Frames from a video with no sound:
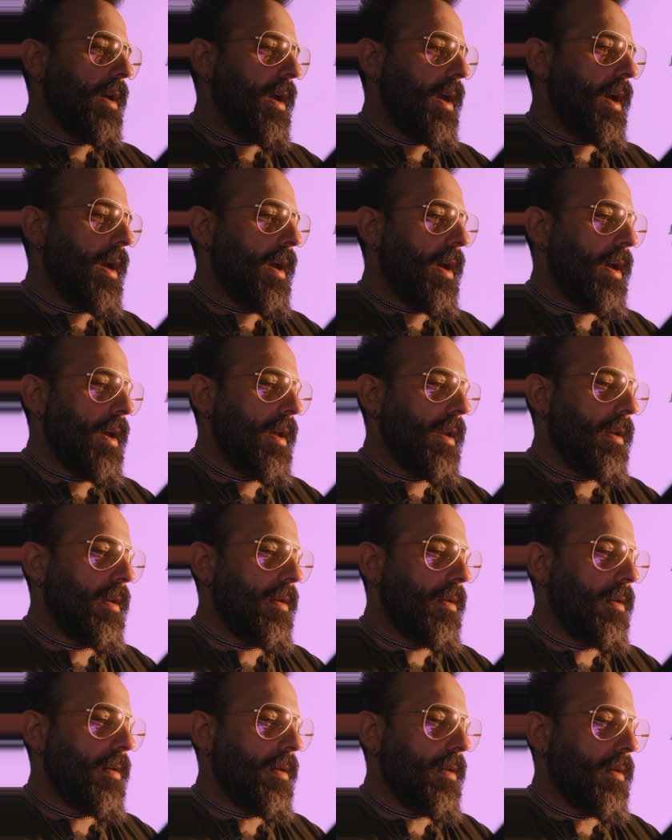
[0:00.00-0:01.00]

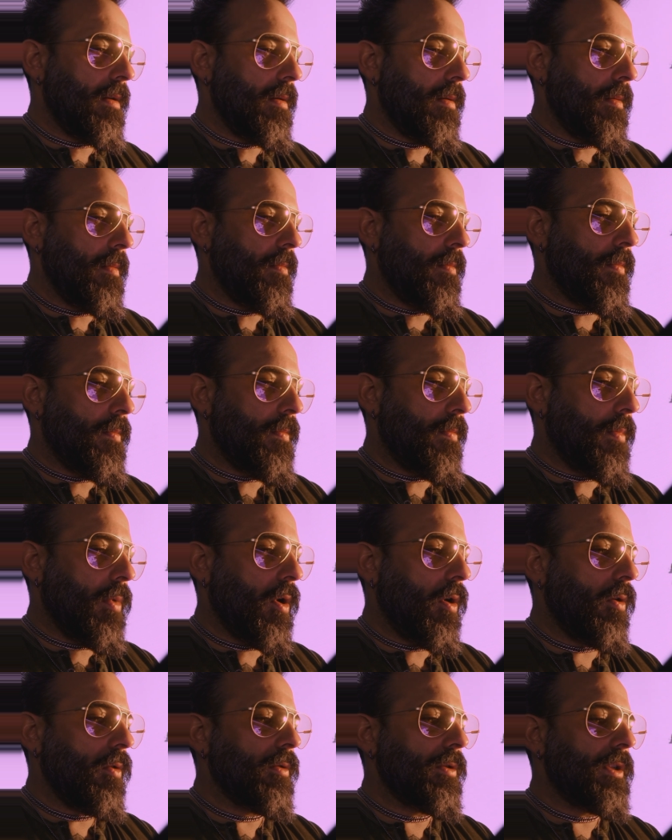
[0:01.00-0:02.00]
and
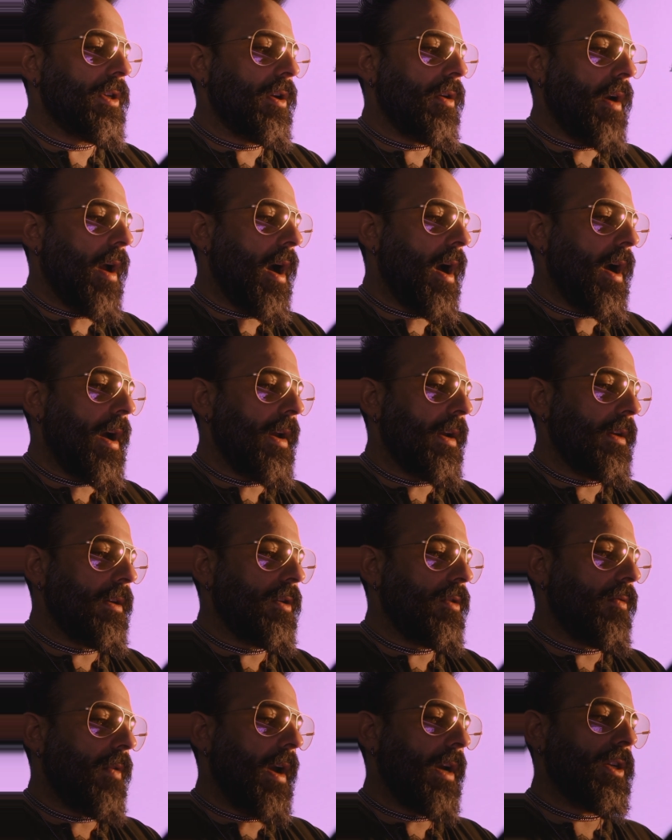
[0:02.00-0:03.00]
pulls your eye in a
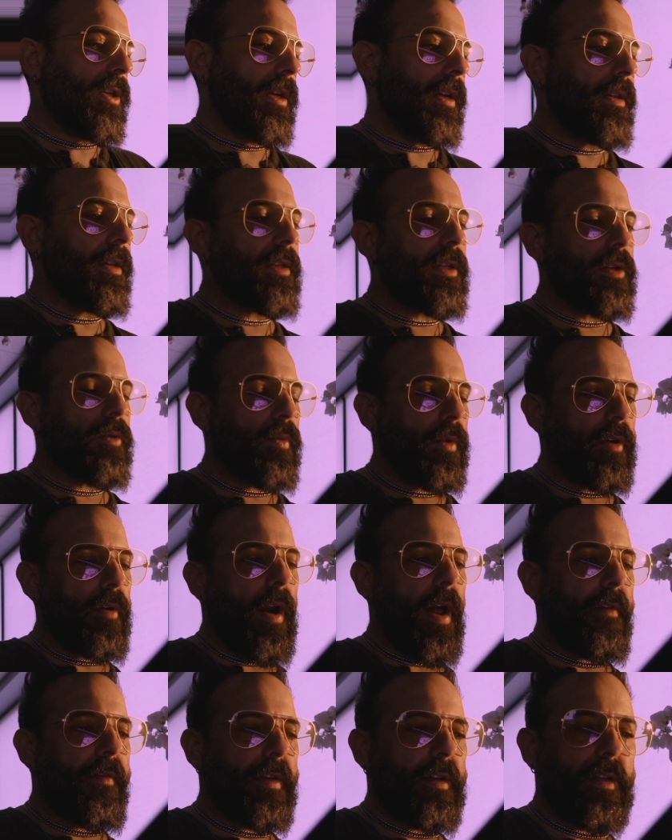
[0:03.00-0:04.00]
direction. And this is what
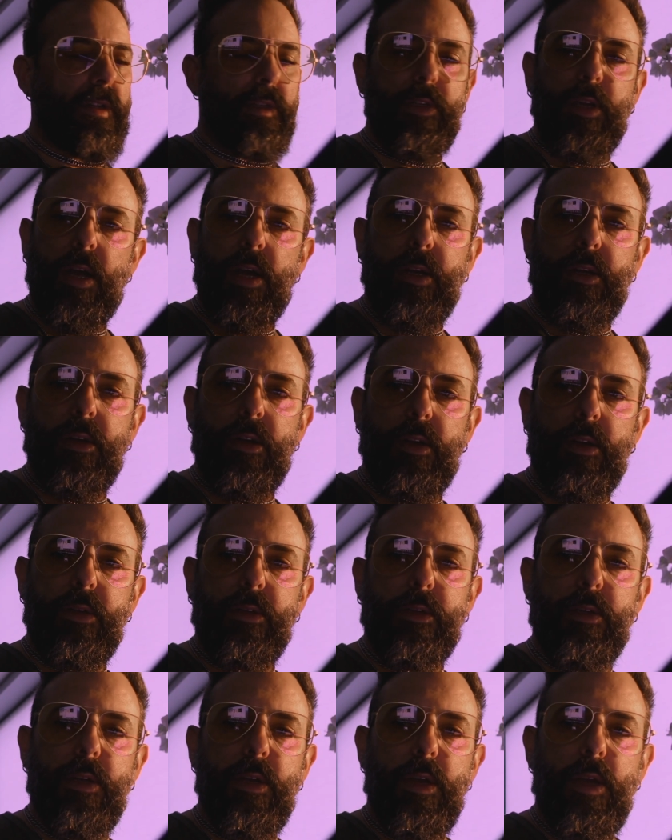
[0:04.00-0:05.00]
graphic design
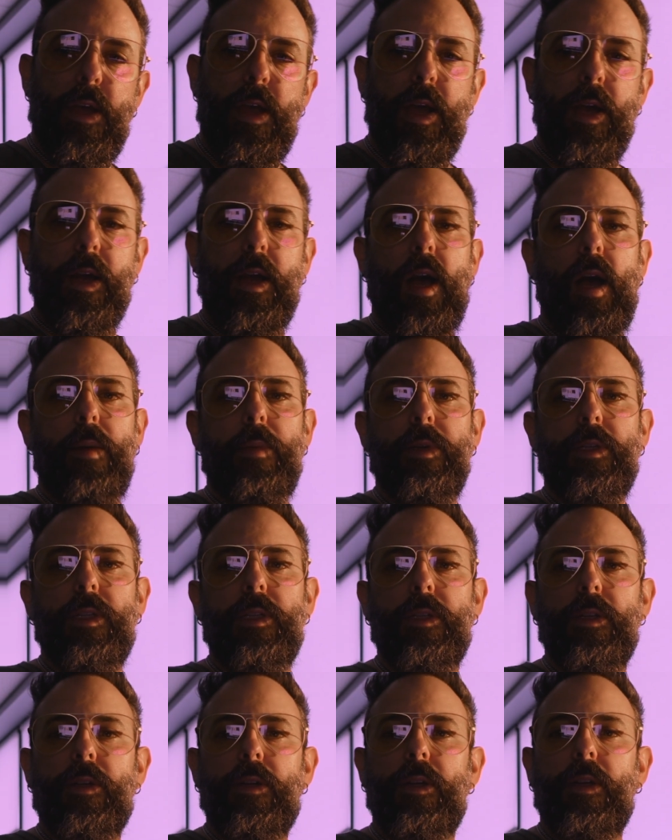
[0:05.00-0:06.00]
does. And comics
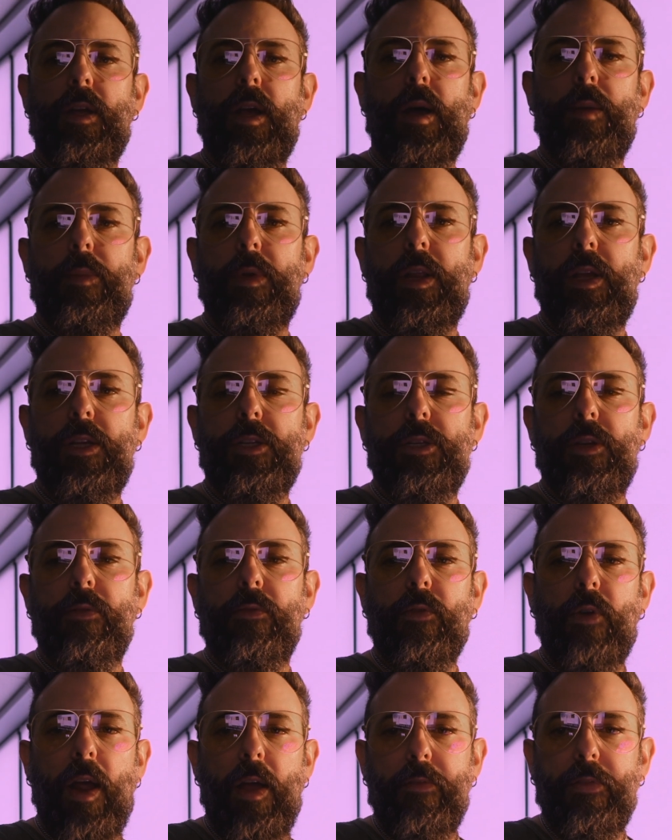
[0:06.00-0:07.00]
is a good combination of
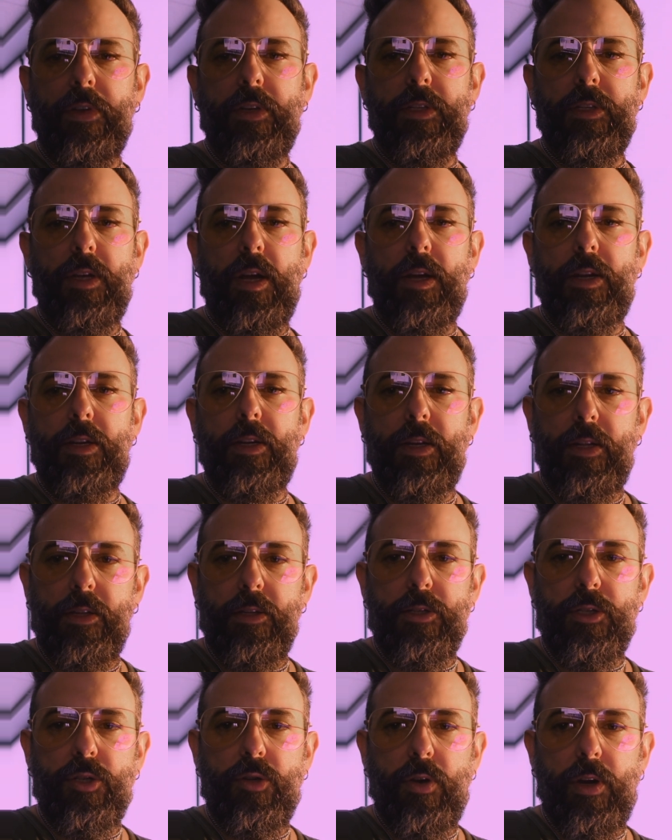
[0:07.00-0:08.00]
graphic design and
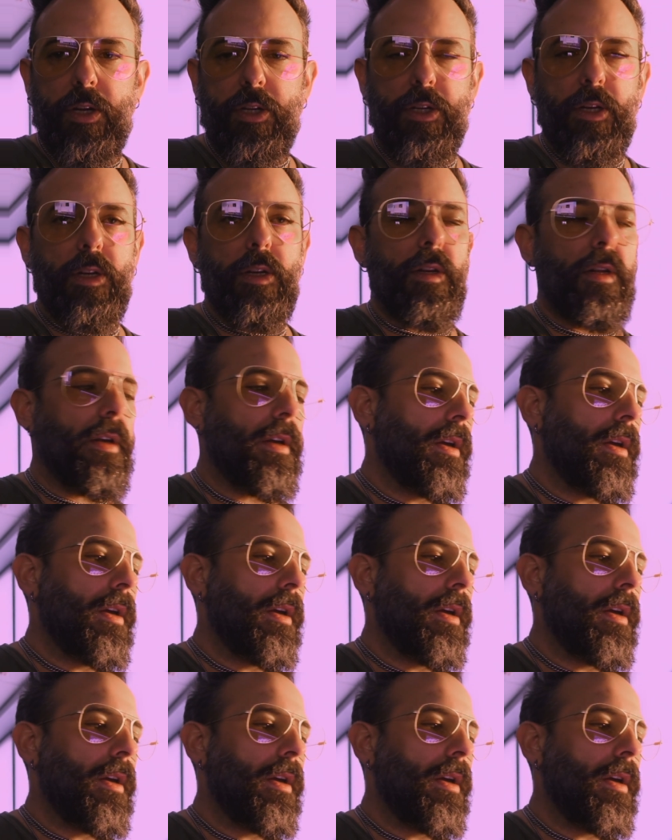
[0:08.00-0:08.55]
illustration.